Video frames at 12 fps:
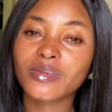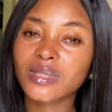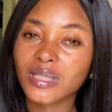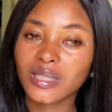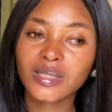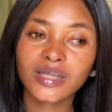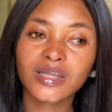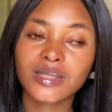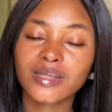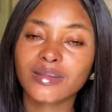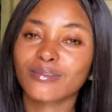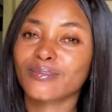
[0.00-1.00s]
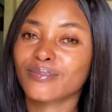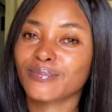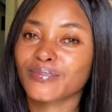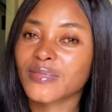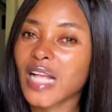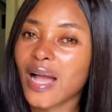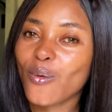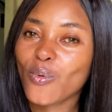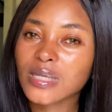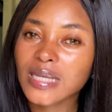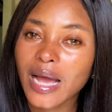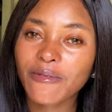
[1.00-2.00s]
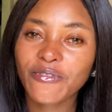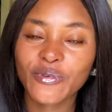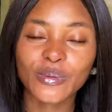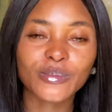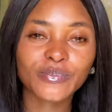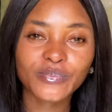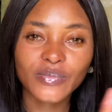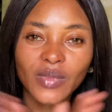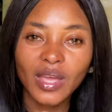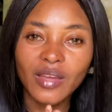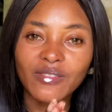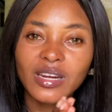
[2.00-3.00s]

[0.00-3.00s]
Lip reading: this was helpful. If it